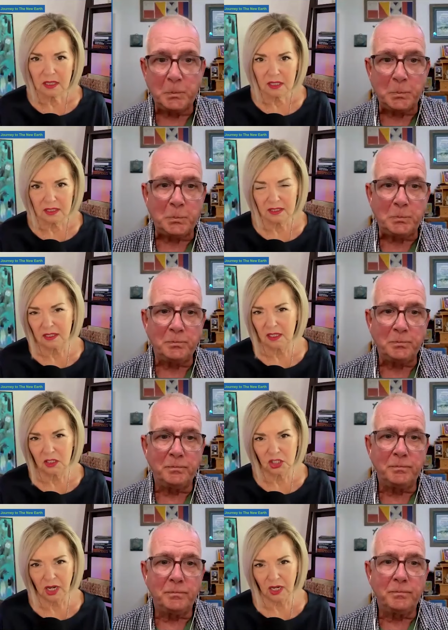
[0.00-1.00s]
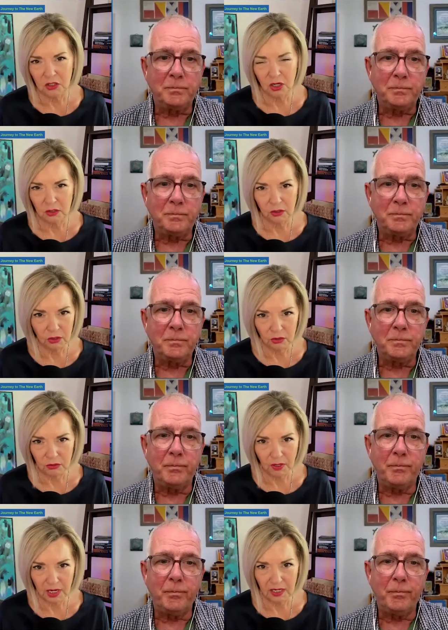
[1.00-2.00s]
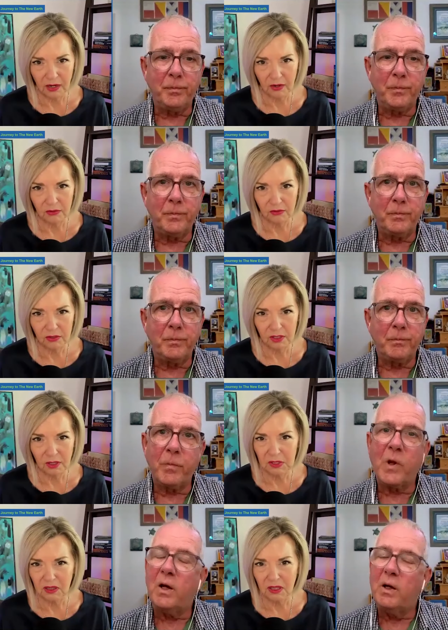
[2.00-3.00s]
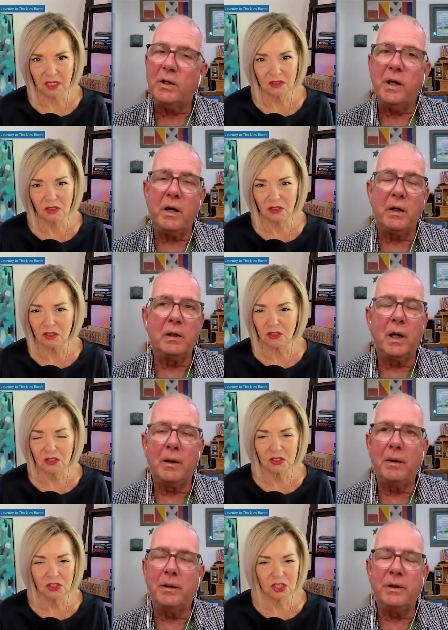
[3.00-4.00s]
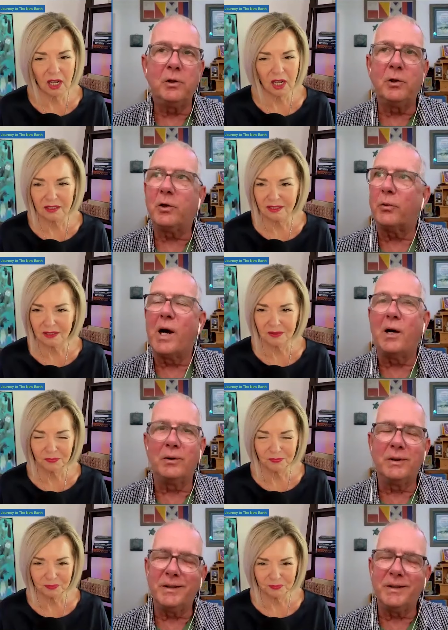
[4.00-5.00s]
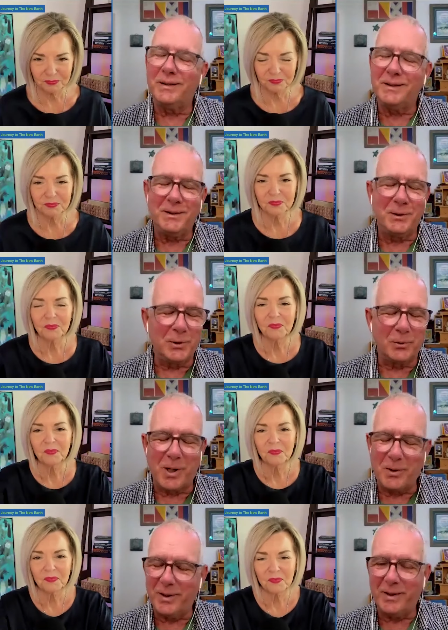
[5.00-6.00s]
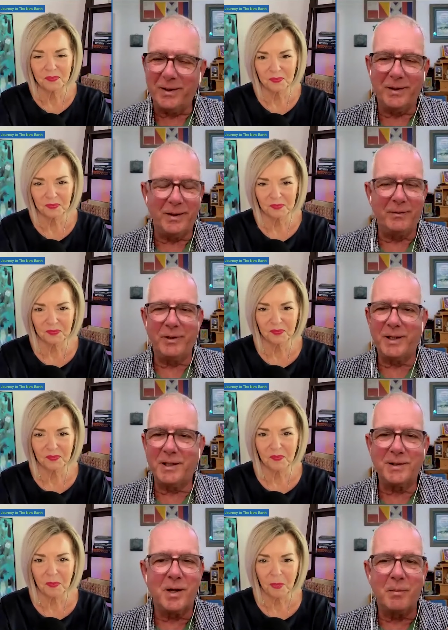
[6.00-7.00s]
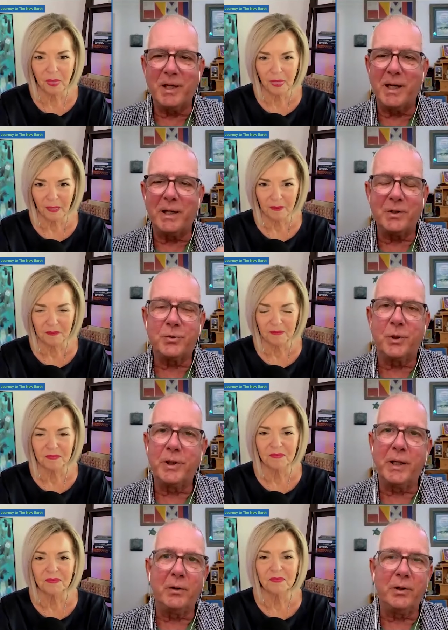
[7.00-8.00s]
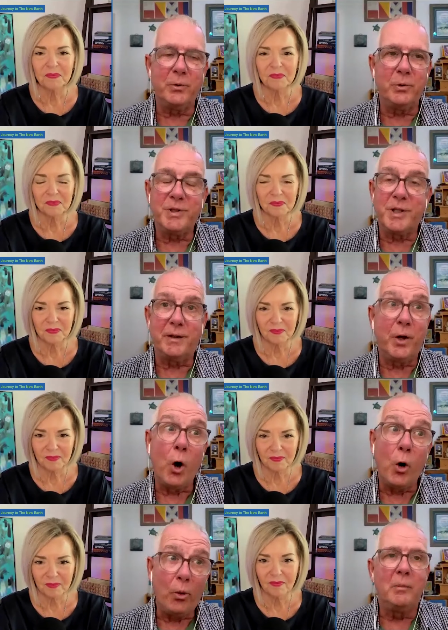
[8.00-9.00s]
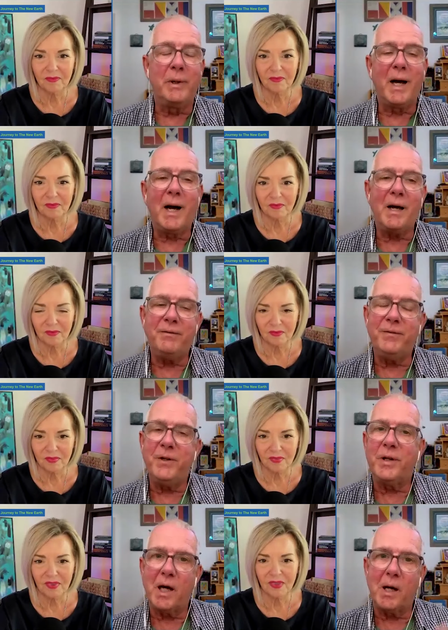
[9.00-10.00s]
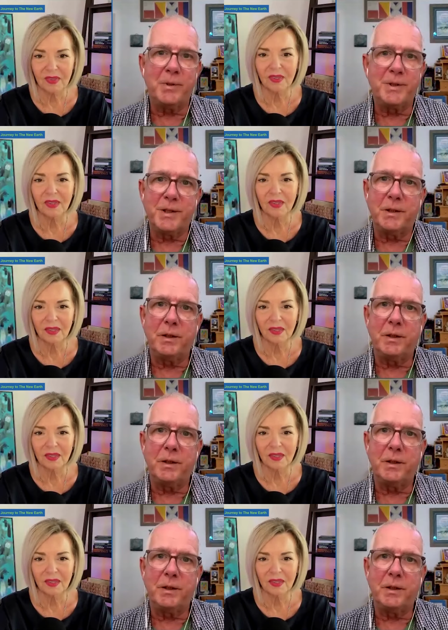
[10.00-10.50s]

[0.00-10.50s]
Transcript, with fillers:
Speaker 1: in this sea change on earth right now. I mean, things. Yeah, I, just... you look around
Speaker 2: and you look around at, at, everything that's coming at us right now, and you would say no. But I feel the opposite.